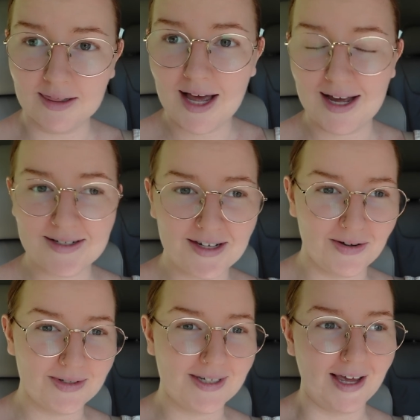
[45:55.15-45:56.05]
last, I
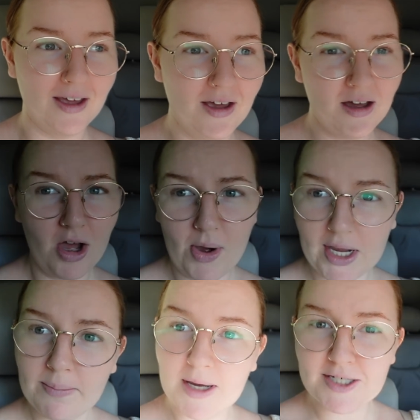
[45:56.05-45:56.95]
was like, oh, I
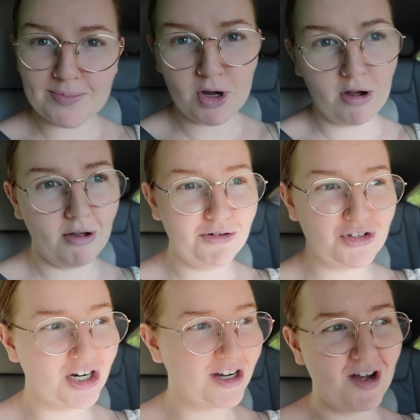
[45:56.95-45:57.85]
can make some calls,
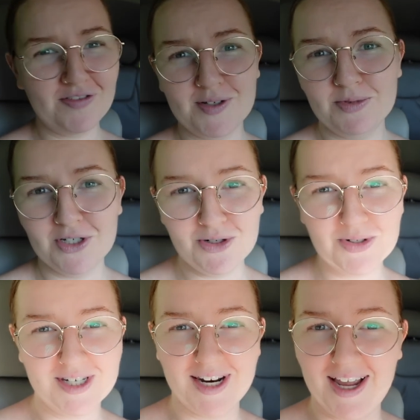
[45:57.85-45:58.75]
check off some
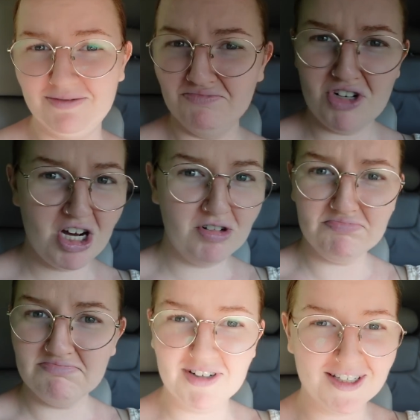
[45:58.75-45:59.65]
to-dos today. Nope
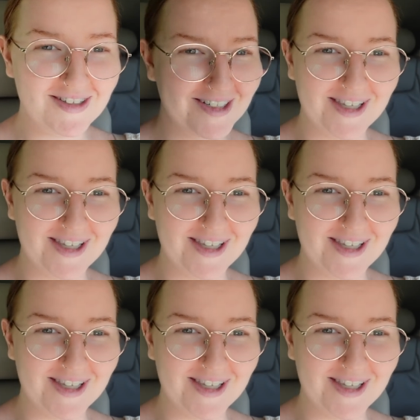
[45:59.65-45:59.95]
it's